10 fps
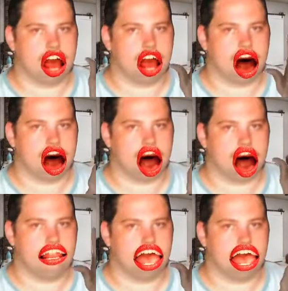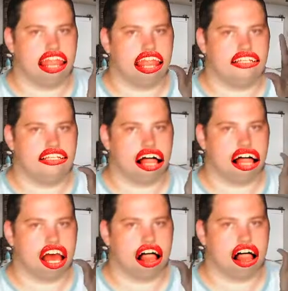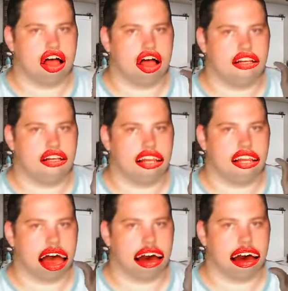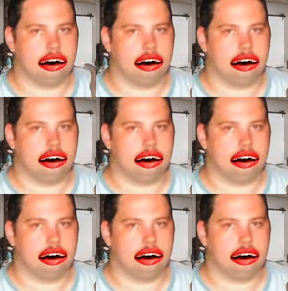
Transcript: streamed and I never had another monitor where I could reach it off.